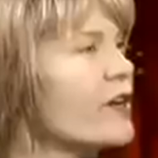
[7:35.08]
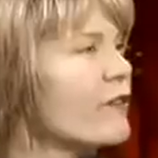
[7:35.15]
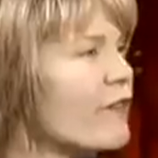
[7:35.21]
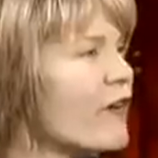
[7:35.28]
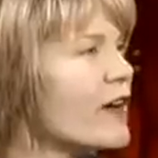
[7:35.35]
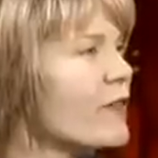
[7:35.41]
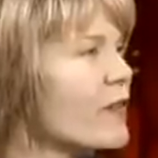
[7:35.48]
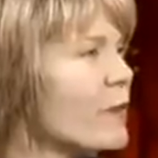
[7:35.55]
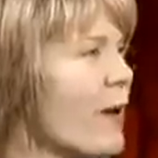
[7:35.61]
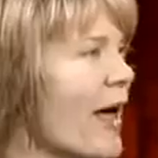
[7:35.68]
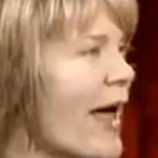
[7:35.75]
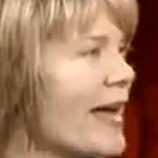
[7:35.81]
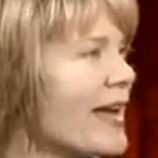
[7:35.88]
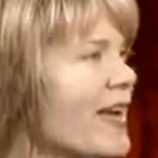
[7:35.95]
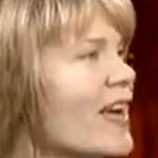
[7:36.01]
in front of the
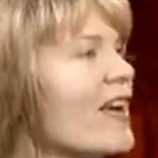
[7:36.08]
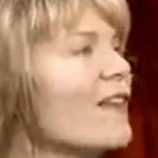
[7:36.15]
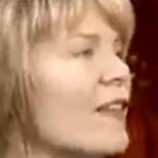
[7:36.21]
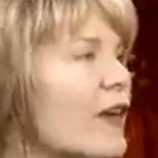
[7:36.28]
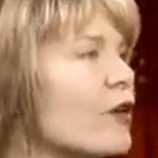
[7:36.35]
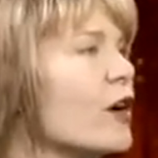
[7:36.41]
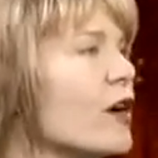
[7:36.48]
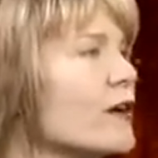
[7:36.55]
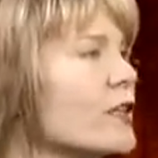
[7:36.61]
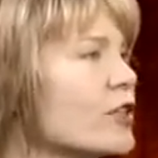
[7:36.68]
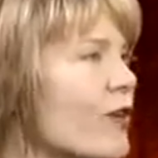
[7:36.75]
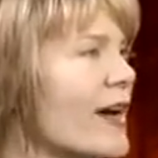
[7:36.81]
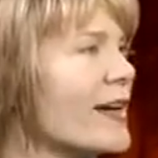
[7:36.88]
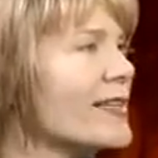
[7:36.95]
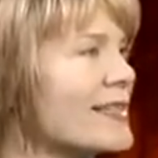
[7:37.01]
bank, they're going to
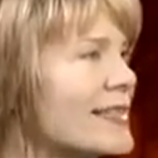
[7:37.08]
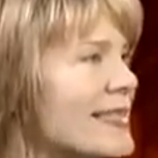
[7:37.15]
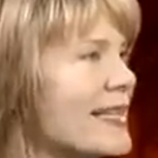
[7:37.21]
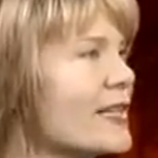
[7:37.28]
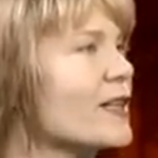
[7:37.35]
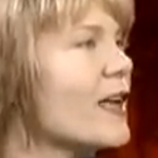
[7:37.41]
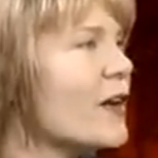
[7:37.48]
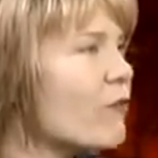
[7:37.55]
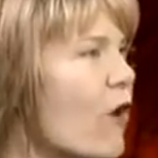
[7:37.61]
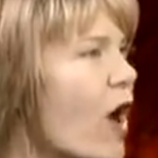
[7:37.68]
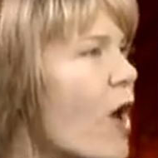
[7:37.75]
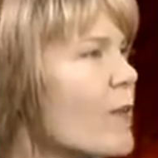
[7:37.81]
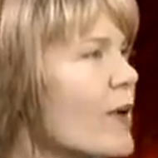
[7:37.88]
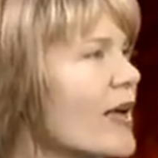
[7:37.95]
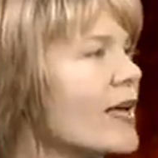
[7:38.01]
try to steal and
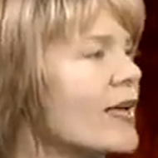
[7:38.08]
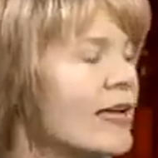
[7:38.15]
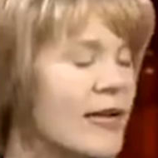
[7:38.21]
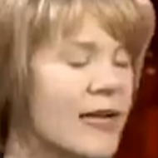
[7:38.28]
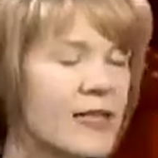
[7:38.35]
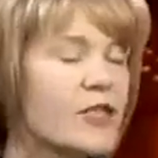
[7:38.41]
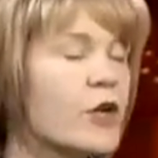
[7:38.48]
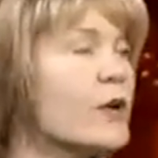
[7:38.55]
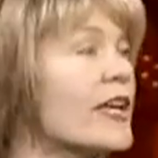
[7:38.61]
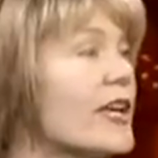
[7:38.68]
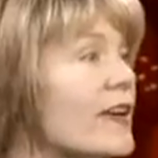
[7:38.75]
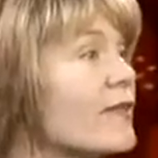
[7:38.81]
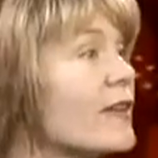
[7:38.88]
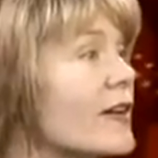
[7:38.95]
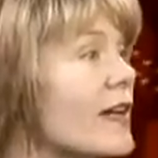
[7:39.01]
rob it. So
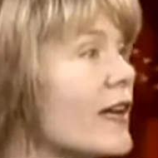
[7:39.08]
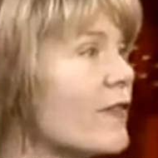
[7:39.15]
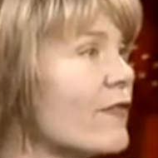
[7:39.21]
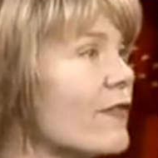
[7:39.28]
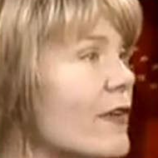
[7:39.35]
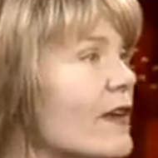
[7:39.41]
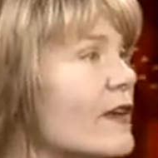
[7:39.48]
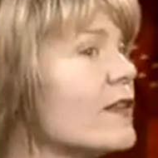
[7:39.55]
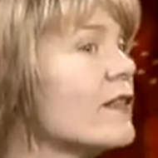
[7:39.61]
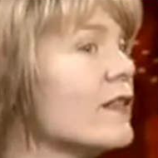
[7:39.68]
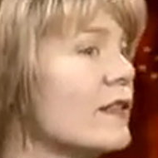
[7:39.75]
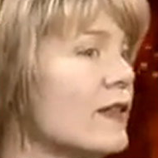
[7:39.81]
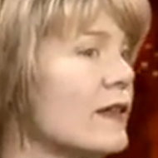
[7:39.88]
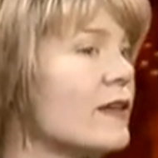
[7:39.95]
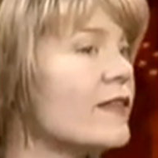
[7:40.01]
even if
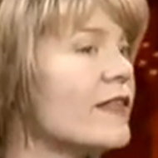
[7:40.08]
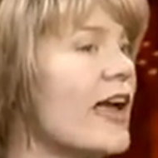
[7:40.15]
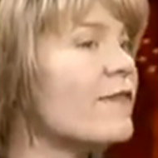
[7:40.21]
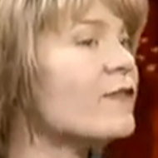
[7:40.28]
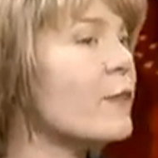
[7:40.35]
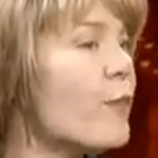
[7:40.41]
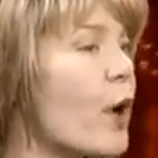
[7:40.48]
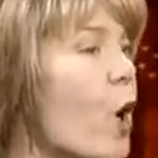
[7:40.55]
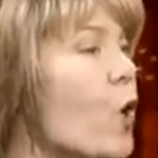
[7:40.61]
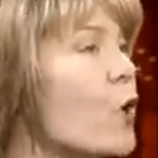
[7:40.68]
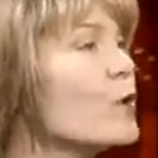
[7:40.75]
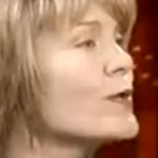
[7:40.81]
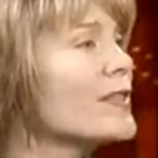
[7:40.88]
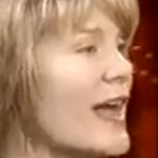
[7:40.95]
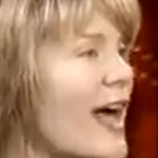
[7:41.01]
they have to
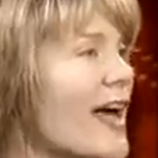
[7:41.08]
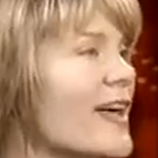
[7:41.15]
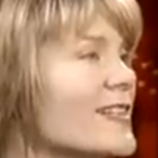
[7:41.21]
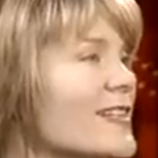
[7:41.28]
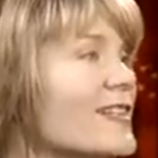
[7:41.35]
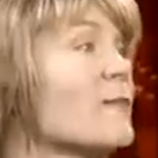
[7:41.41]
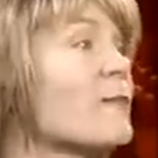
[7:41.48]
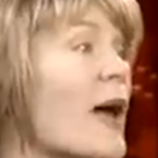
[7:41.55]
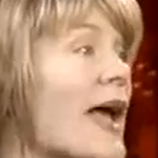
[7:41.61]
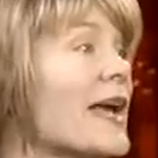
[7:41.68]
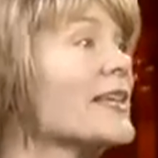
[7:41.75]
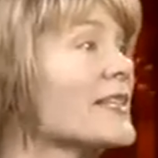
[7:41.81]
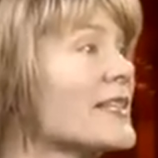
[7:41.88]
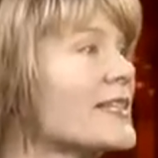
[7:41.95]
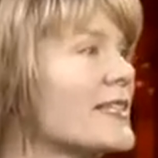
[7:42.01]
pose as the
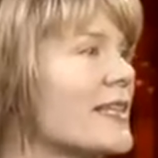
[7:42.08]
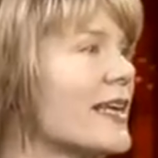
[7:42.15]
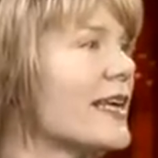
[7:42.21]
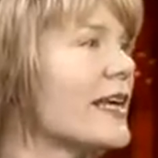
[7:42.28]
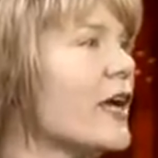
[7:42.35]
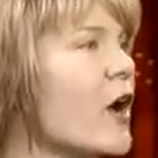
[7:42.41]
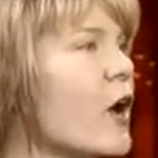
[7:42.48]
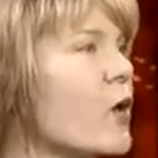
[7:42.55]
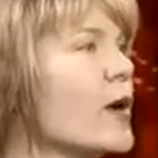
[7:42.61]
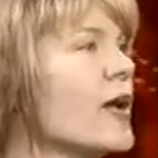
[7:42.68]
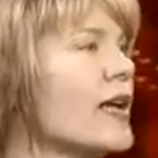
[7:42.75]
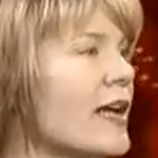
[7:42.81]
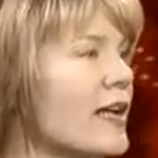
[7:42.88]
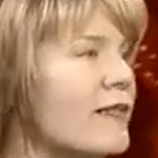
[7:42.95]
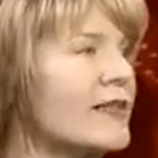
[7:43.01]
bank's CEO,
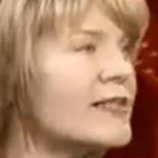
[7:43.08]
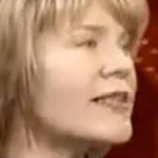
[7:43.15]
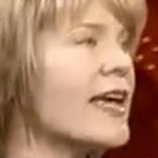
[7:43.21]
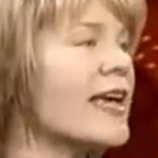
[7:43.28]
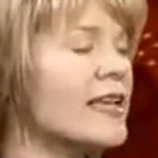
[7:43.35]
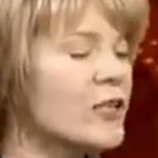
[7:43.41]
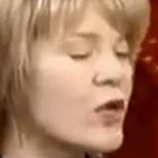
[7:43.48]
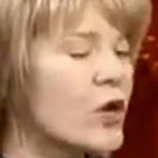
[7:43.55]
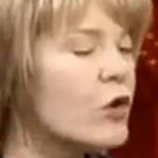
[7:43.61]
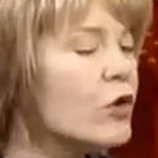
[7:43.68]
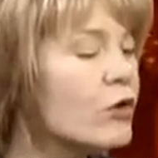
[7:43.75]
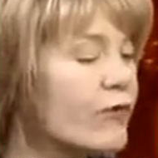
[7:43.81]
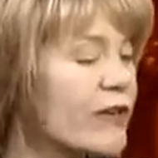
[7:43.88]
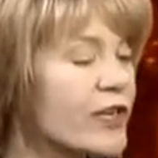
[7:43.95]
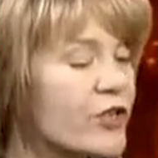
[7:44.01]
in this case,
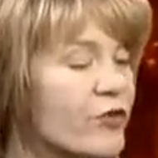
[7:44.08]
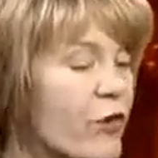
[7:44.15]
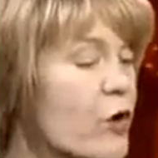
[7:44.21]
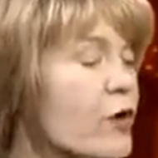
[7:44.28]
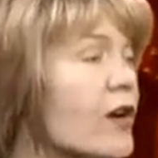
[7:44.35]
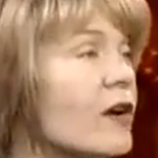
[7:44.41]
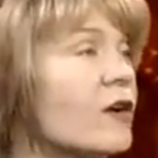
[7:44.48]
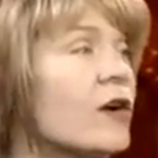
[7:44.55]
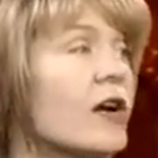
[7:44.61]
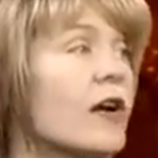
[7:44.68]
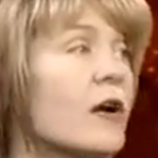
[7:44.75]
Ulrich Schroeder